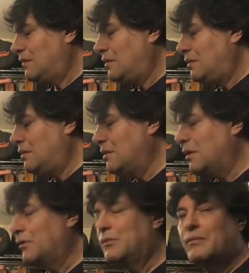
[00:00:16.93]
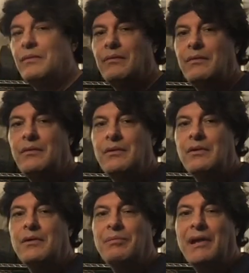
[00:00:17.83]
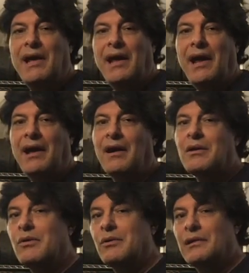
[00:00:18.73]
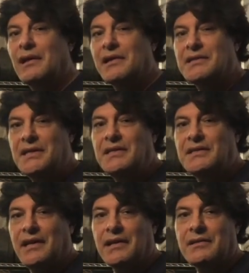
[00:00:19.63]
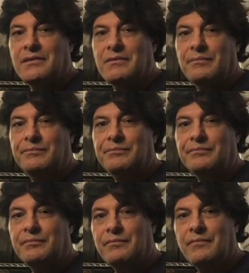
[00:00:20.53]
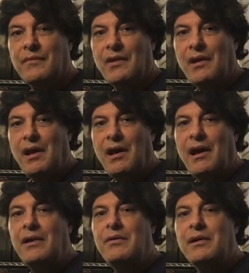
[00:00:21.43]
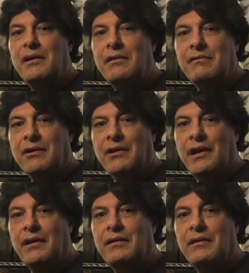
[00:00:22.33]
you know, you could play a chord like a C6 and you can invert it,